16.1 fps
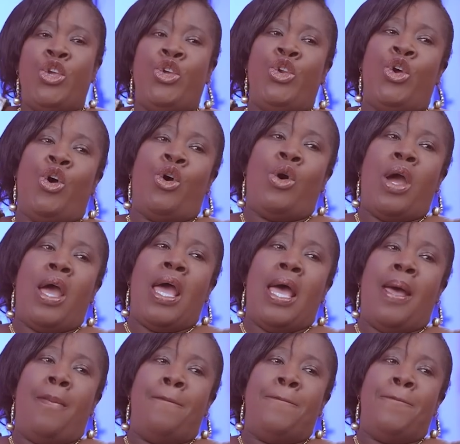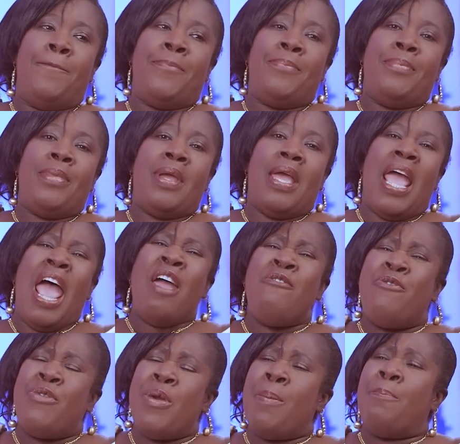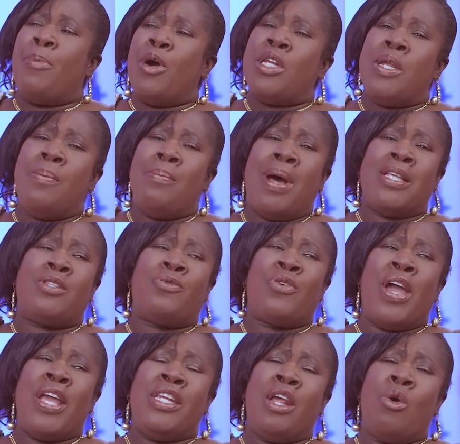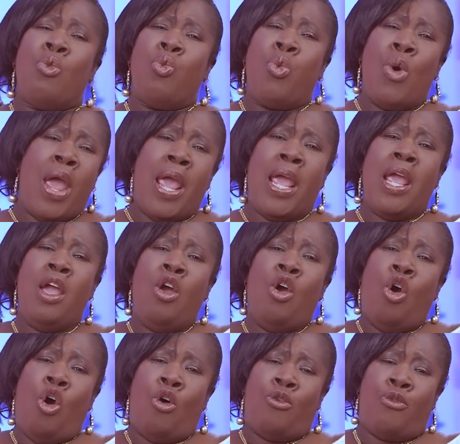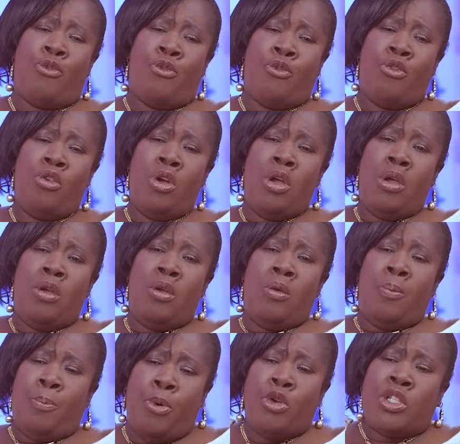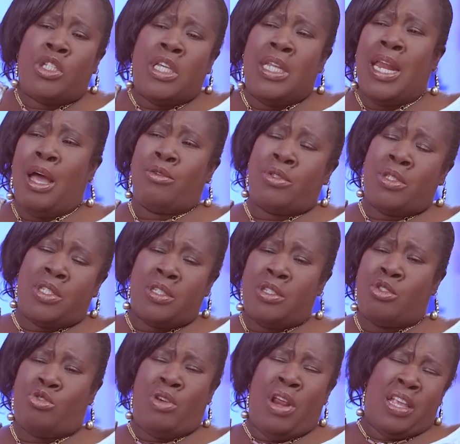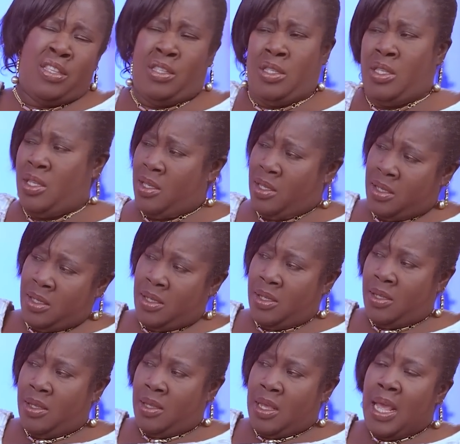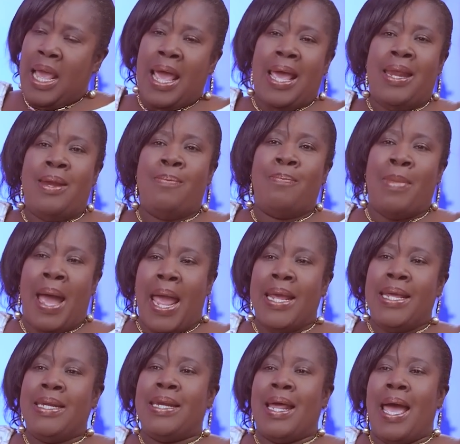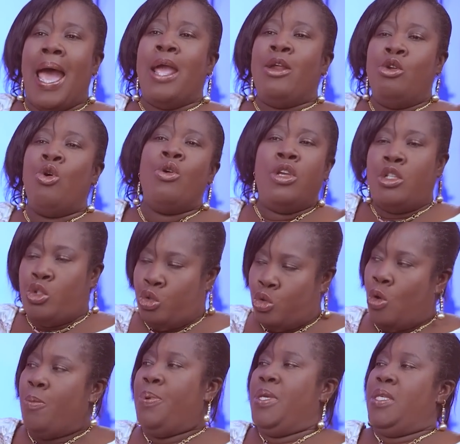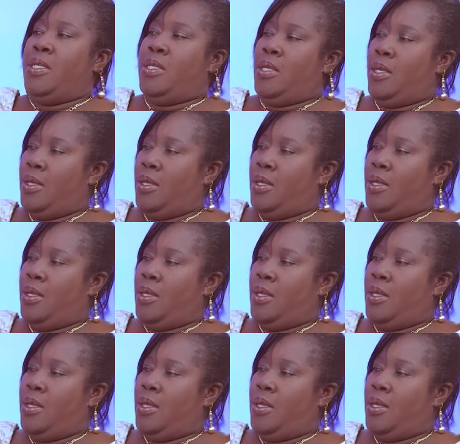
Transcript: You know, everybody must find a way of pushing out stress. And mine, I know it's showbiz.